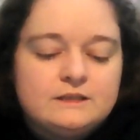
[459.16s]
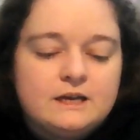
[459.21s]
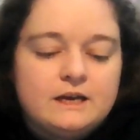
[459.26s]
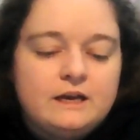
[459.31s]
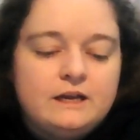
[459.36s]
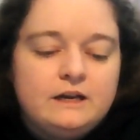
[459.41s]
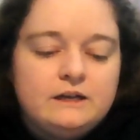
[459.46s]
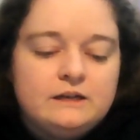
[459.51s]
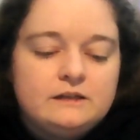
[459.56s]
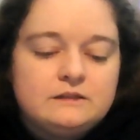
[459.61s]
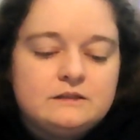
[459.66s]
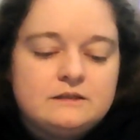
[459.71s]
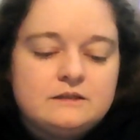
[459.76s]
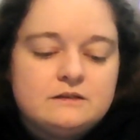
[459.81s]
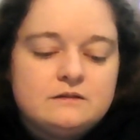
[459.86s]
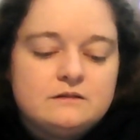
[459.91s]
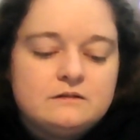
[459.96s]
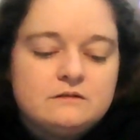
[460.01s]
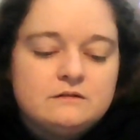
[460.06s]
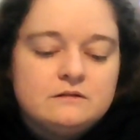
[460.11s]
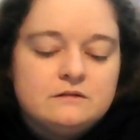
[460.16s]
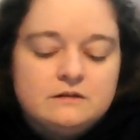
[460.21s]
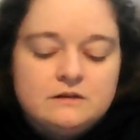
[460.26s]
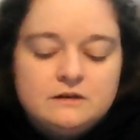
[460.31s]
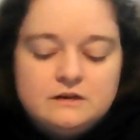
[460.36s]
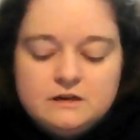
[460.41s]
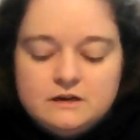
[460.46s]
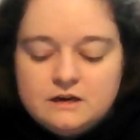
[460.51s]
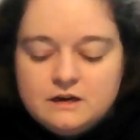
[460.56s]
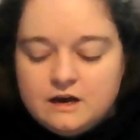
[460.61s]
in it.
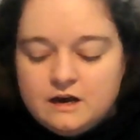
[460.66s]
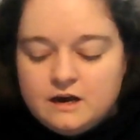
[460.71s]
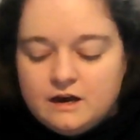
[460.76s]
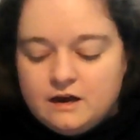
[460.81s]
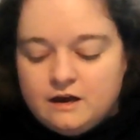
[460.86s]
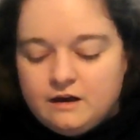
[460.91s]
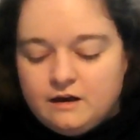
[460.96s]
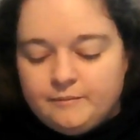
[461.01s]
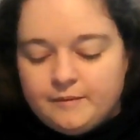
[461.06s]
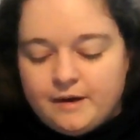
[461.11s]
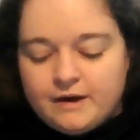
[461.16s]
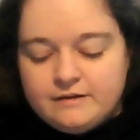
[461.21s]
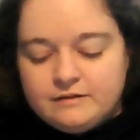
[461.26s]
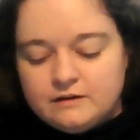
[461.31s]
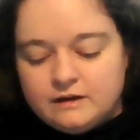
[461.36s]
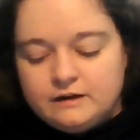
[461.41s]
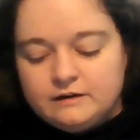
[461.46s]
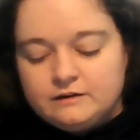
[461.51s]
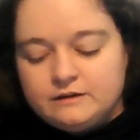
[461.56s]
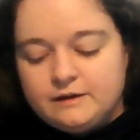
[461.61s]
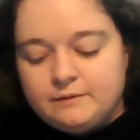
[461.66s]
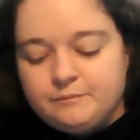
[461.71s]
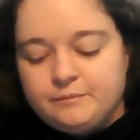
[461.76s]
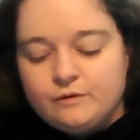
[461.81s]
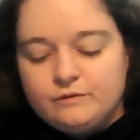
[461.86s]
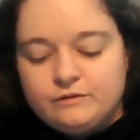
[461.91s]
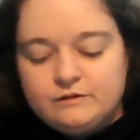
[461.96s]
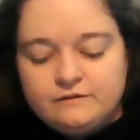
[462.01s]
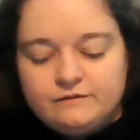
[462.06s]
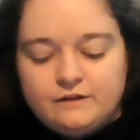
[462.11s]
I thought that
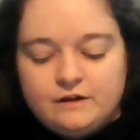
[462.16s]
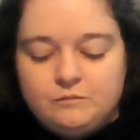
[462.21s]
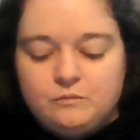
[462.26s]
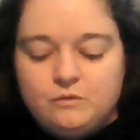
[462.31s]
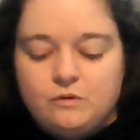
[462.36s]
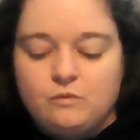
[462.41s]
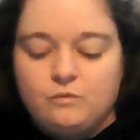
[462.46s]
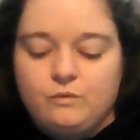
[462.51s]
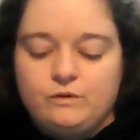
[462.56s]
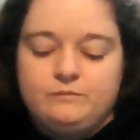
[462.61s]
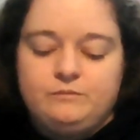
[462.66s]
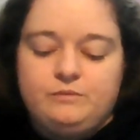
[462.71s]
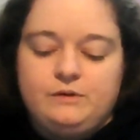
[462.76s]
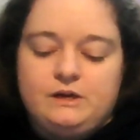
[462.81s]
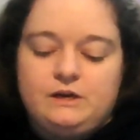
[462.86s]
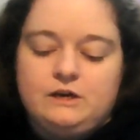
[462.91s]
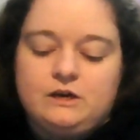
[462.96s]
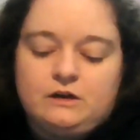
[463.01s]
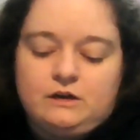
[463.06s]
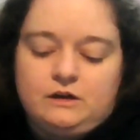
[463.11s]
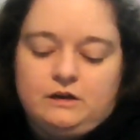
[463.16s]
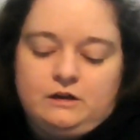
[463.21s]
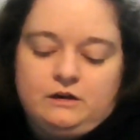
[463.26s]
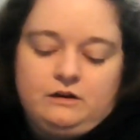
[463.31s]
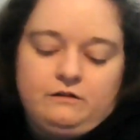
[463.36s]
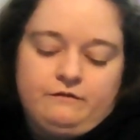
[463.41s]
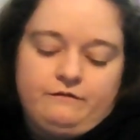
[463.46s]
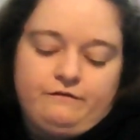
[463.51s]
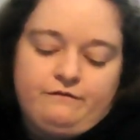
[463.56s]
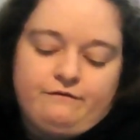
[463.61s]
both of them would be
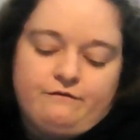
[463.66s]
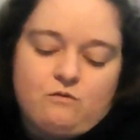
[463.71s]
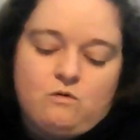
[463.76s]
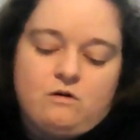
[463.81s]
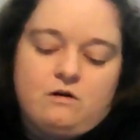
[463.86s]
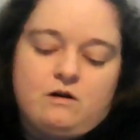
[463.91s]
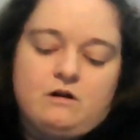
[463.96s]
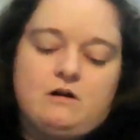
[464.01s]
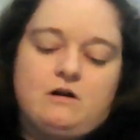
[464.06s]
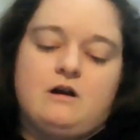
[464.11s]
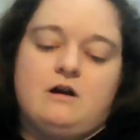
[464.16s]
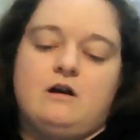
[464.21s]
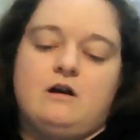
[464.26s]
good for,